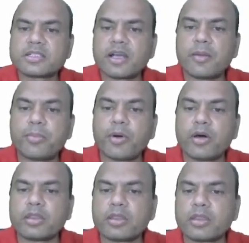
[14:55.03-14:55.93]

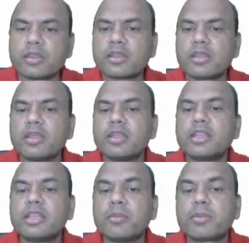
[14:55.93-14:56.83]
upon
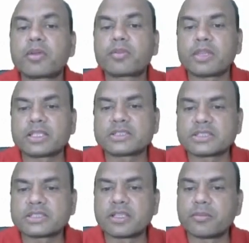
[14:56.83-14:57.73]
number of
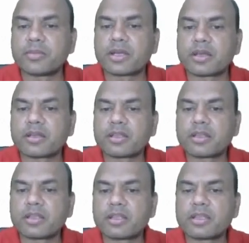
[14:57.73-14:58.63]
classes, number,
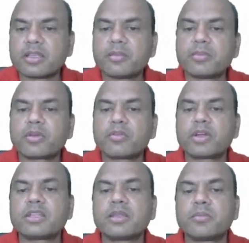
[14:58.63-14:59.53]
number. What
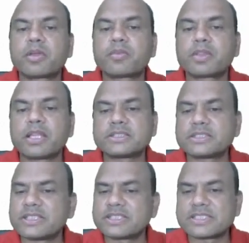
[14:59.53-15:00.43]
is the number of classes?
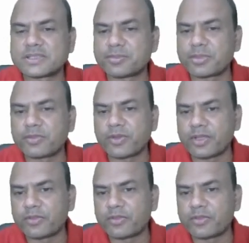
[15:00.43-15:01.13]
This is simple 5.